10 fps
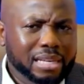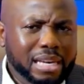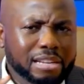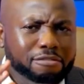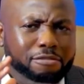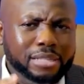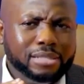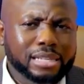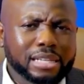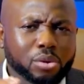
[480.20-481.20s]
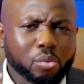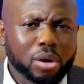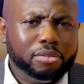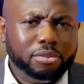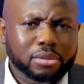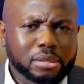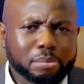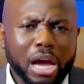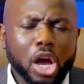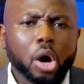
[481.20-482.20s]
investing in the workforce
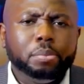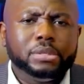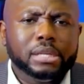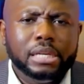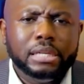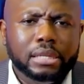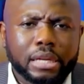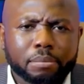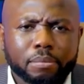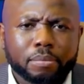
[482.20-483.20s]
by upskilling them.